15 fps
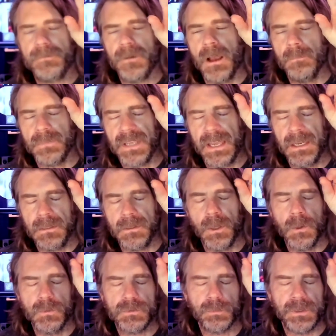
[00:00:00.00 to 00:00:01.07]
I'm getting
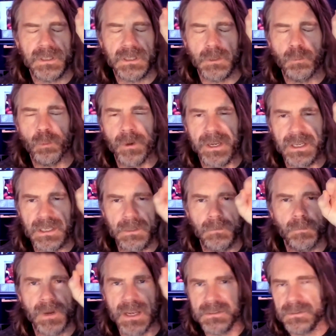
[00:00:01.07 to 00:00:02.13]
those really
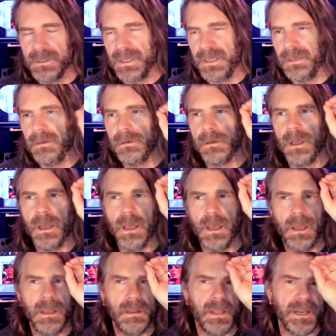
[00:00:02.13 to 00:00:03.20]
ringy, resonant,
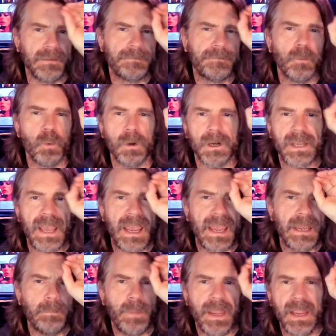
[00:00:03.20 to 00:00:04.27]
like
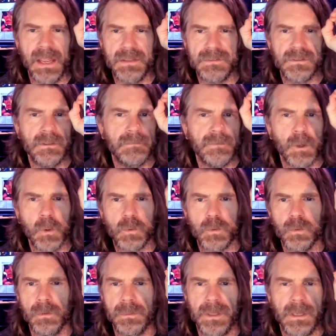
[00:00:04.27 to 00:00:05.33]
4K bands in the
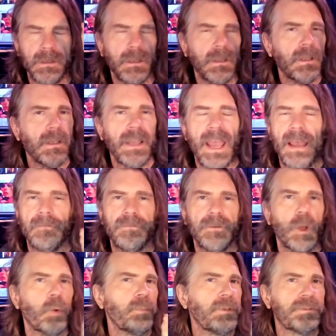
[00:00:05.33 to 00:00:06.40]
vocal that have
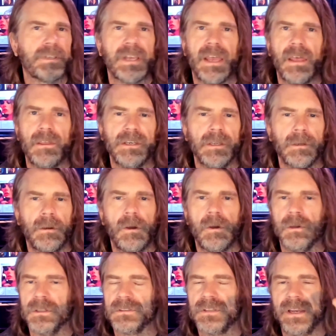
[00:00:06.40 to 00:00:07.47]
no musicality at
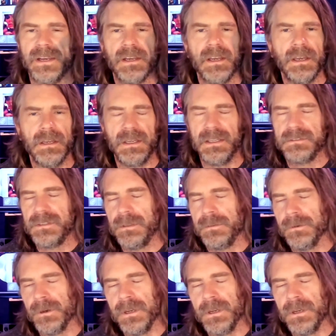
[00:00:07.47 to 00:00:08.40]
all. It's like it's either an